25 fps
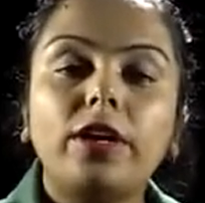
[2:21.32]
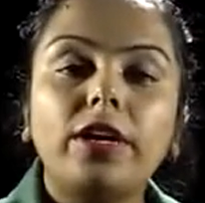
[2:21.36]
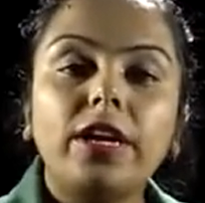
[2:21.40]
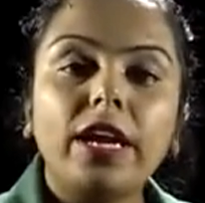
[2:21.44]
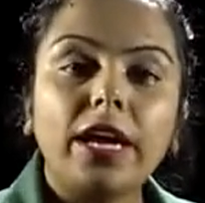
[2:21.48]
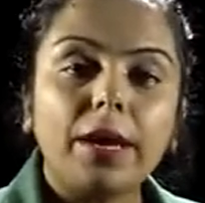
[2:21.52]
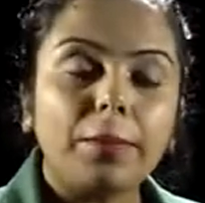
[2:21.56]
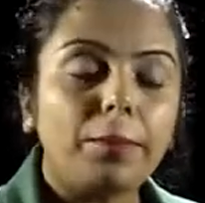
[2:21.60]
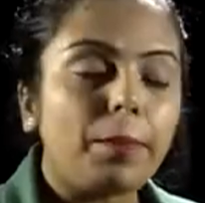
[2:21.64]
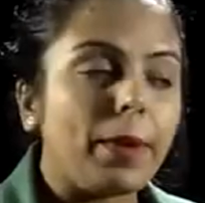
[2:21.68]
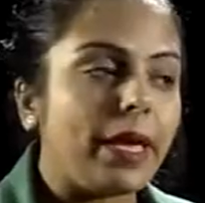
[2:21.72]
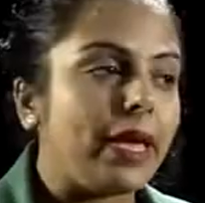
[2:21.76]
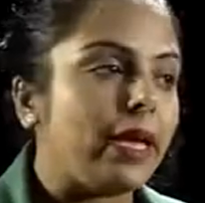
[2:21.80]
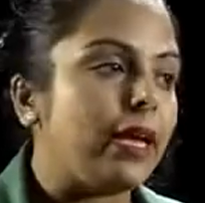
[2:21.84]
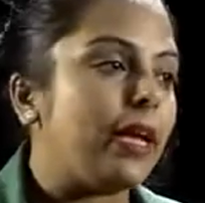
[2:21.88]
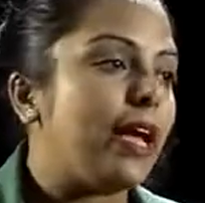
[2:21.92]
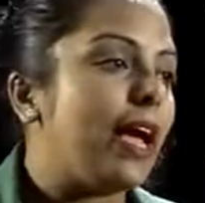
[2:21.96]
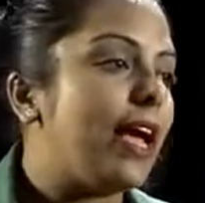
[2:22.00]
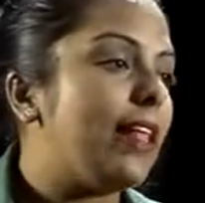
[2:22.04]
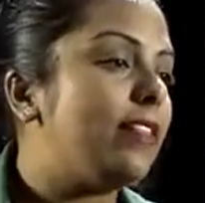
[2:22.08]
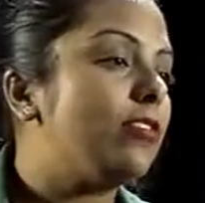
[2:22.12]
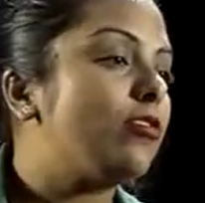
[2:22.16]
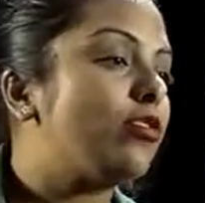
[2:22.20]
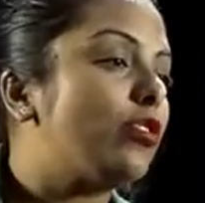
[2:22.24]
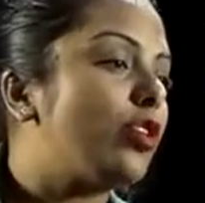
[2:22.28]
reaping
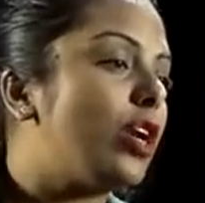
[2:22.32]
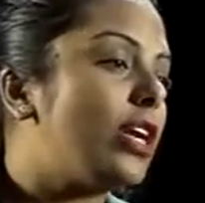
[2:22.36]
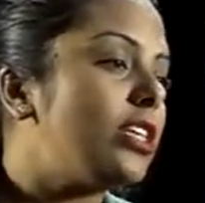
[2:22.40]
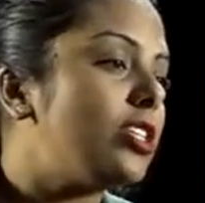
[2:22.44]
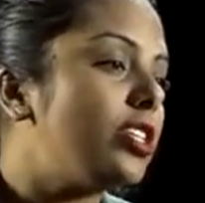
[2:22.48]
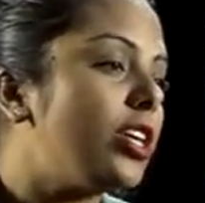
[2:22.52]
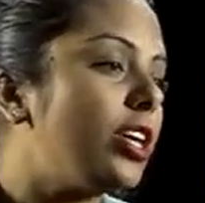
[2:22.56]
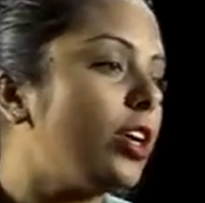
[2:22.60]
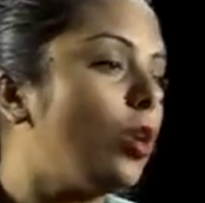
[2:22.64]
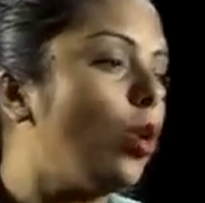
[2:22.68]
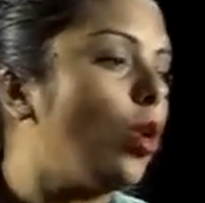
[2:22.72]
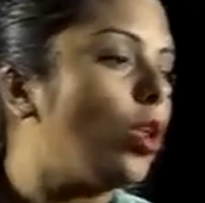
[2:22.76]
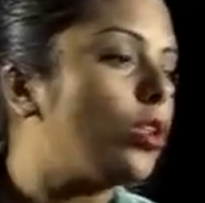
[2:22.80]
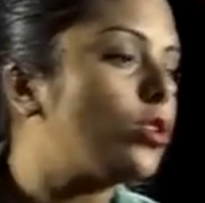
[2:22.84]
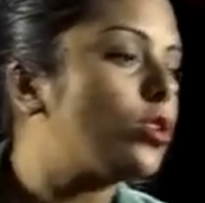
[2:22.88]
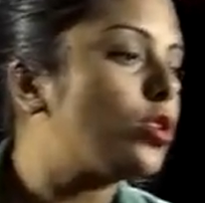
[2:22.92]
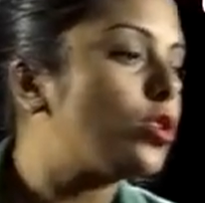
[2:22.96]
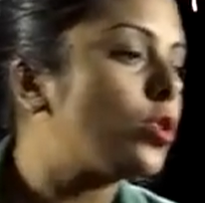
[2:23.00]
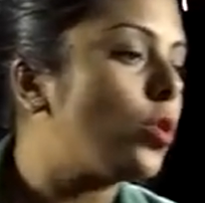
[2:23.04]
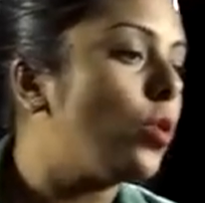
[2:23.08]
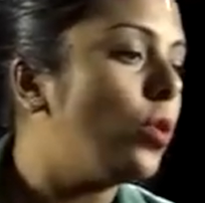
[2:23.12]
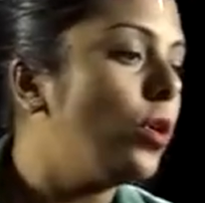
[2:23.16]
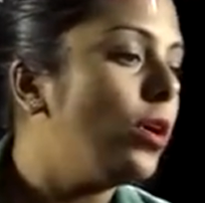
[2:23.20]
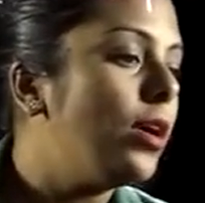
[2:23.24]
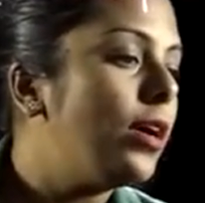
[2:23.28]
and threshing
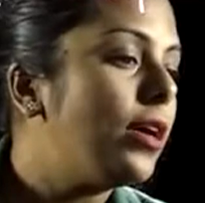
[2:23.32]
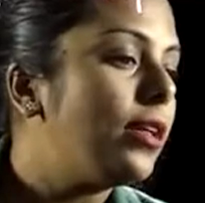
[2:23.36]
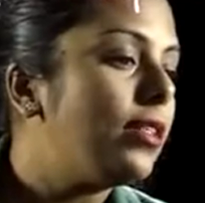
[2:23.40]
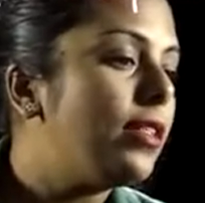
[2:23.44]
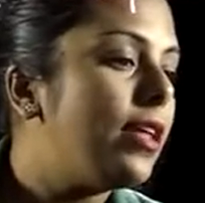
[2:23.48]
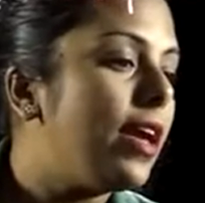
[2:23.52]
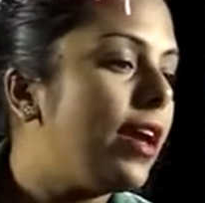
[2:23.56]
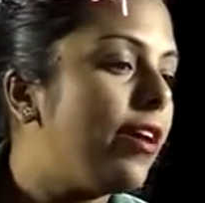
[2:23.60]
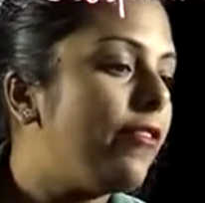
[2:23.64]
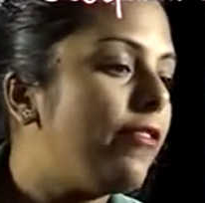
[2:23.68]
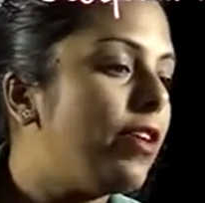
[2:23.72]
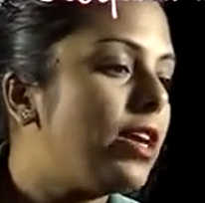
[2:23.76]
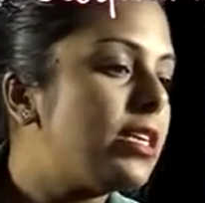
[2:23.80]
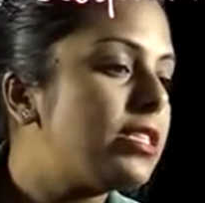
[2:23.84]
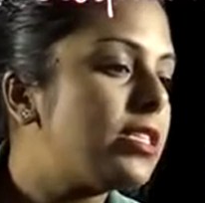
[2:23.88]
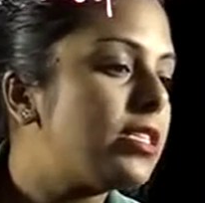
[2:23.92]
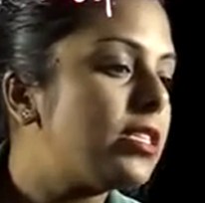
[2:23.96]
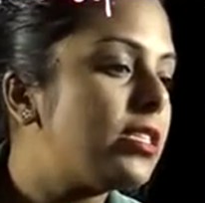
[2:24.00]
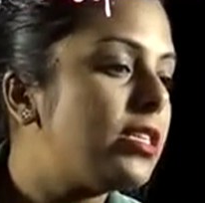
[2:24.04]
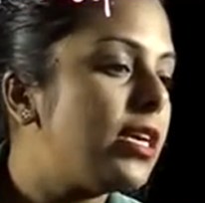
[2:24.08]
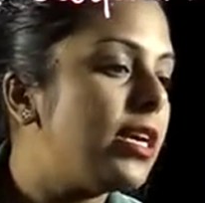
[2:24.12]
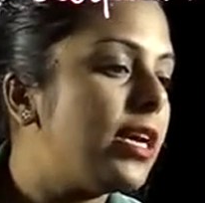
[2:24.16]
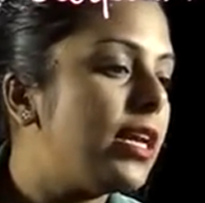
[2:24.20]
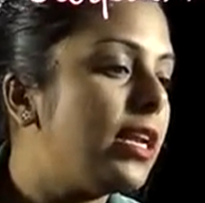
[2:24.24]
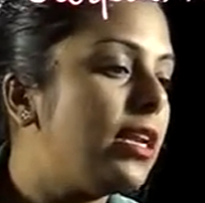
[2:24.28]
also there were
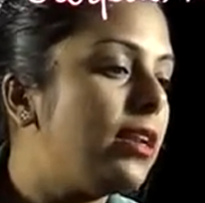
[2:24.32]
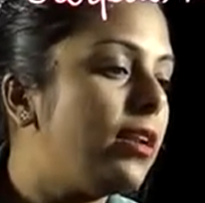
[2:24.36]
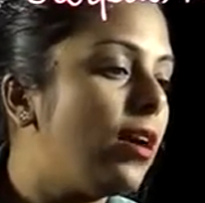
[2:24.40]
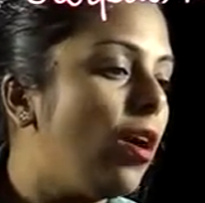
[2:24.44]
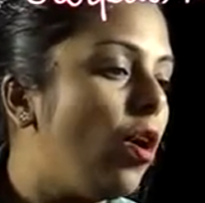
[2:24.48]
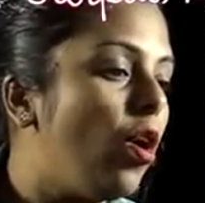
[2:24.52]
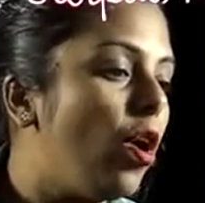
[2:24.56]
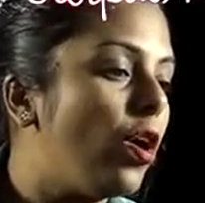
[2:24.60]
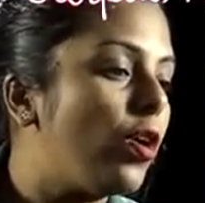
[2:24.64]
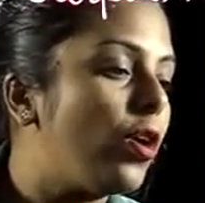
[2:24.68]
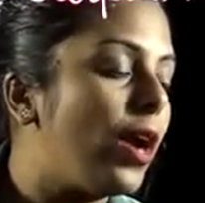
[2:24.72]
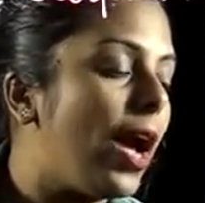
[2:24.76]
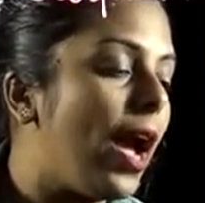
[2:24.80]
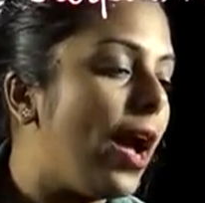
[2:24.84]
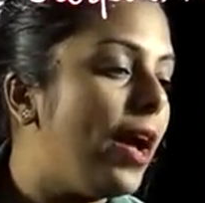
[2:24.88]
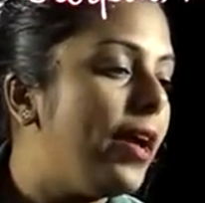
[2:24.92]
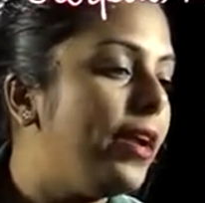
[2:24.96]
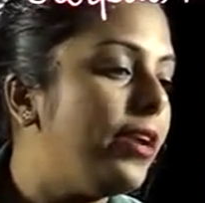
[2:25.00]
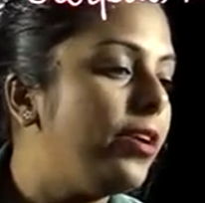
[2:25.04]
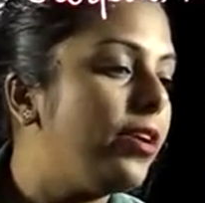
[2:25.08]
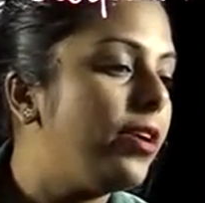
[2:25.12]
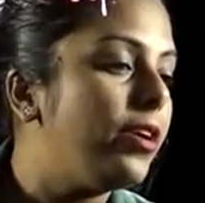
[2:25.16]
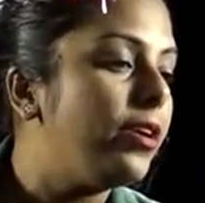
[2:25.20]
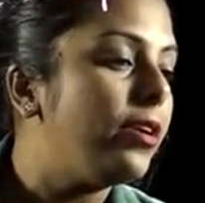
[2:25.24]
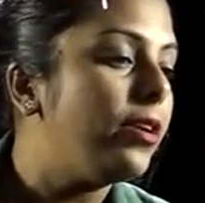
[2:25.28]
steel or
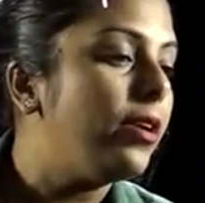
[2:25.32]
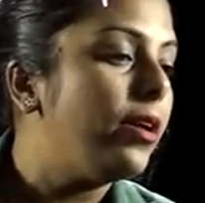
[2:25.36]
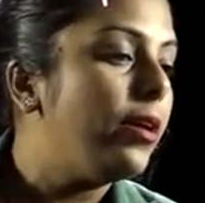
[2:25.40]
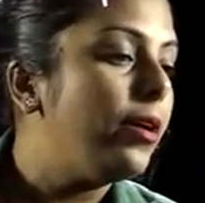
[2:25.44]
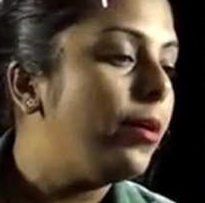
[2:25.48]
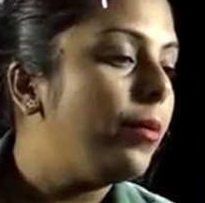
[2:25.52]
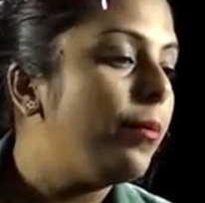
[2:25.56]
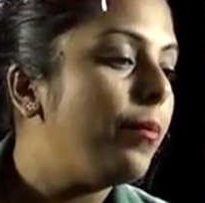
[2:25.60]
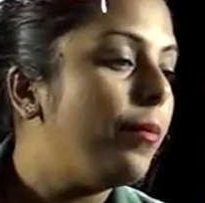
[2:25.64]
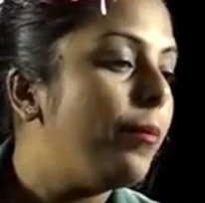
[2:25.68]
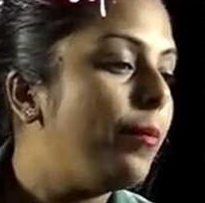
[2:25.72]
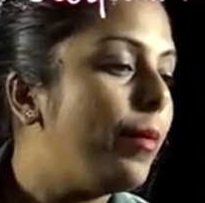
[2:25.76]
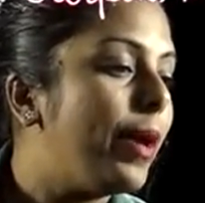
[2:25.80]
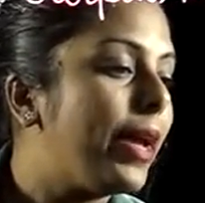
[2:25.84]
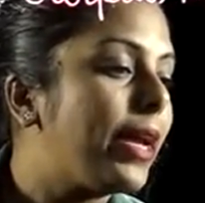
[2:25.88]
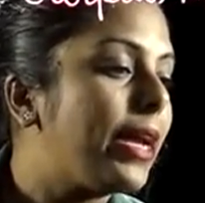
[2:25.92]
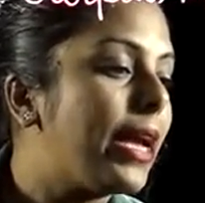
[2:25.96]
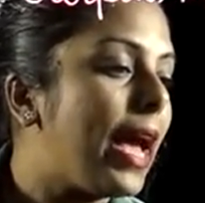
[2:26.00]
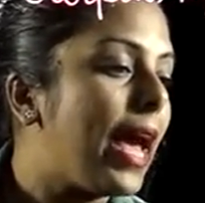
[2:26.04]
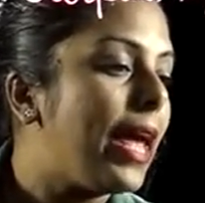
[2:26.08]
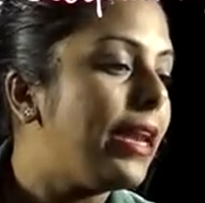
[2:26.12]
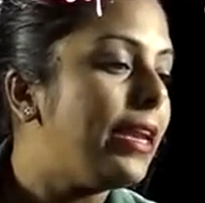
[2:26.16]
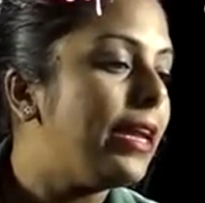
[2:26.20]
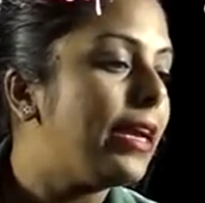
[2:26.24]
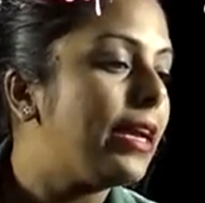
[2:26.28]
iron
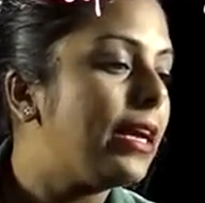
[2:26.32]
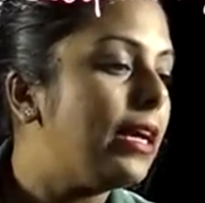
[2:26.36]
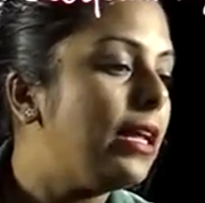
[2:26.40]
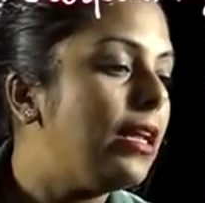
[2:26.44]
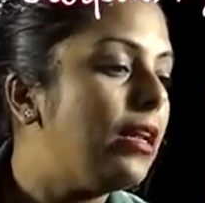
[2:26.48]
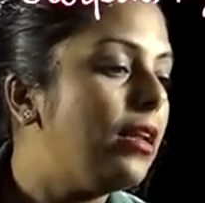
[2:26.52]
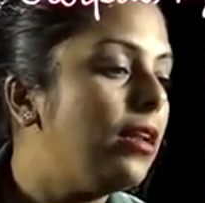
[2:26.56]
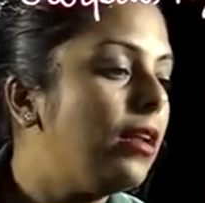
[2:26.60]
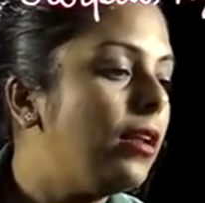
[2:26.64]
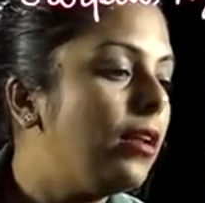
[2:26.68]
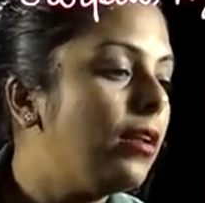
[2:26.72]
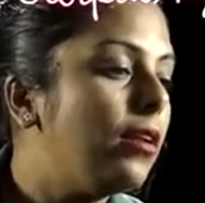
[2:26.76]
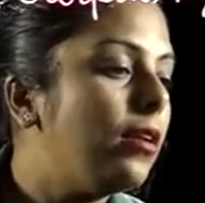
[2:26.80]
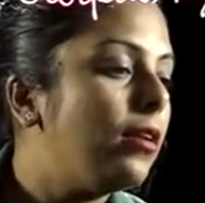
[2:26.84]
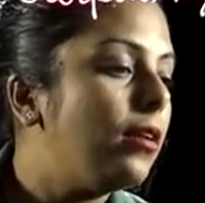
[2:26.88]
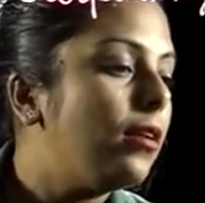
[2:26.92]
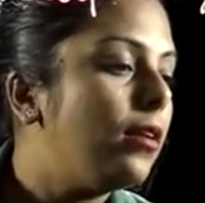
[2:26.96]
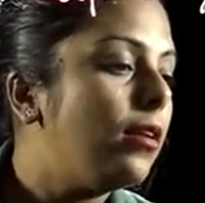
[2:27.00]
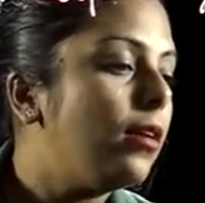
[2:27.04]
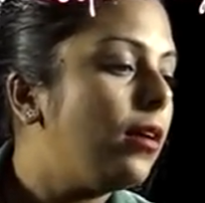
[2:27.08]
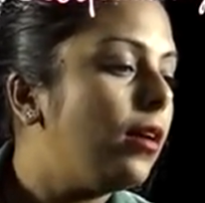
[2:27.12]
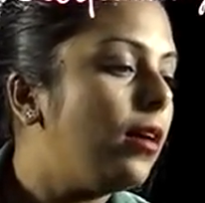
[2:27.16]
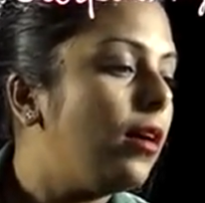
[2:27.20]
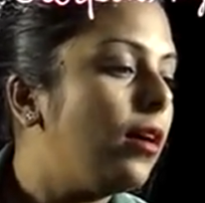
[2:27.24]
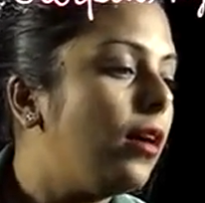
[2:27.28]
mechanical
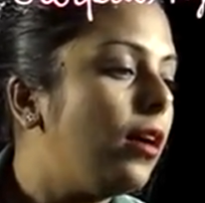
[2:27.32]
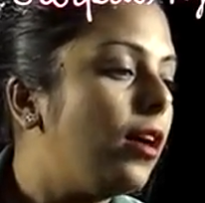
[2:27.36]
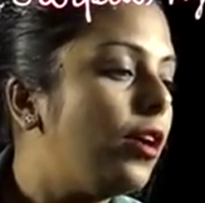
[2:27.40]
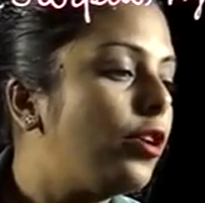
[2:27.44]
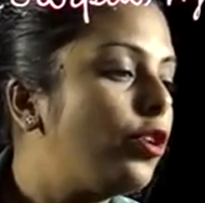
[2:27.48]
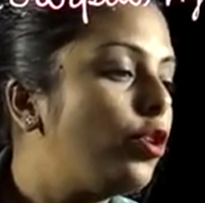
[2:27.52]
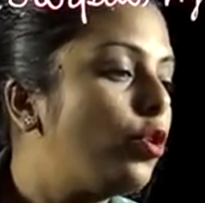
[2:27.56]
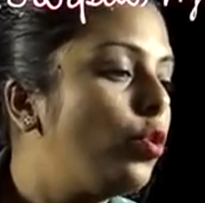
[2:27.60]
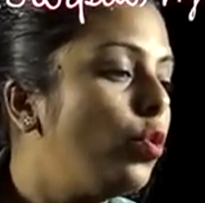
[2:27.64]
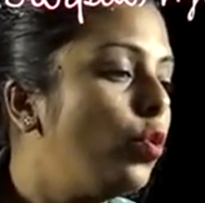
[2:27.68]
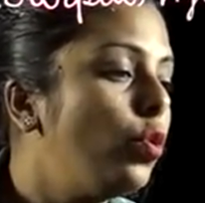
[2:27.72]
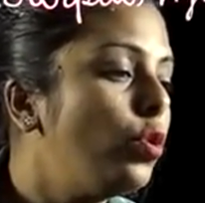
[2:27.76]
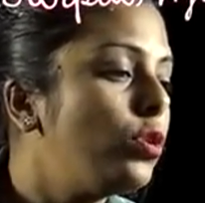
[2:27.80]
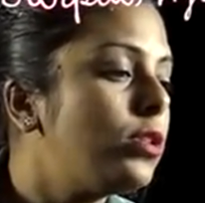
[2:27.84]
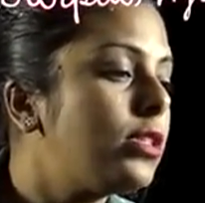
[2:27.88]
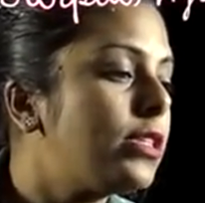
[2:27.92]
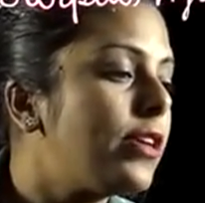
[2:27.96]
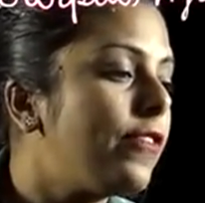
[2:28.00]
tools